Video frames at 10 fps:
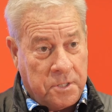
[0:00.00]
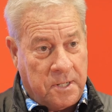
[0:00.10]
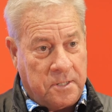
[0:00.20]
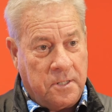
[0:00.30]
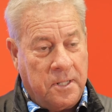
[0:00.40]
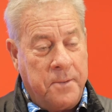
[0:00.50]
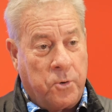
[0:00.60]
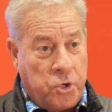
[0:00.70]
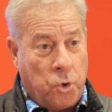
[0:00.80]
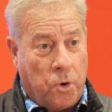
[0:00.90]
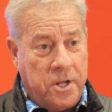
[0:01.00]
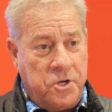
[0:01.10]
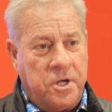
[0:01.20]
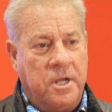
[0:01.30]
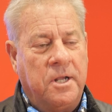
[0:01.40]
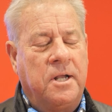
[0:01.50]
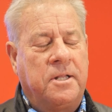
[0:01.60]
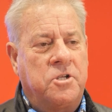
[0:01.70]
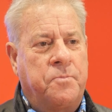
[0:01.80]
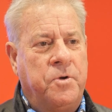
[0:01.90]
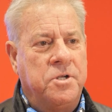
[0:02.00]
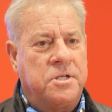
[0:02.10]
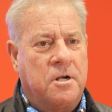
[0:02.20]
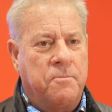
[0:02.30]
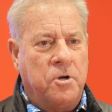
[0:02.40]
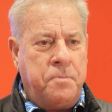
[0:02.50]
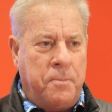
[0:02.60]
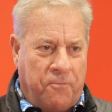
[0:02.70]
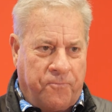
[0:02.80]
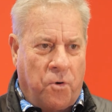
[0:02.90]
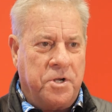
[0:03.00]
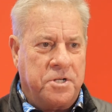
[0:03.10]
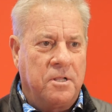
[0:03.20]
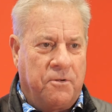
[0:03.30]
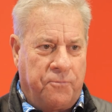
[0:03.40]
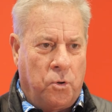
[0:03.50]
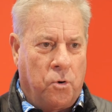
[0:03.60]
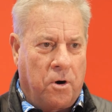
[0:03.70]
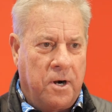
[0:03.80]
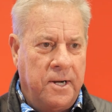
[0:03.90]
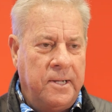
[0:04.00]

labor shortage in a distribution center, most people focus on the floor.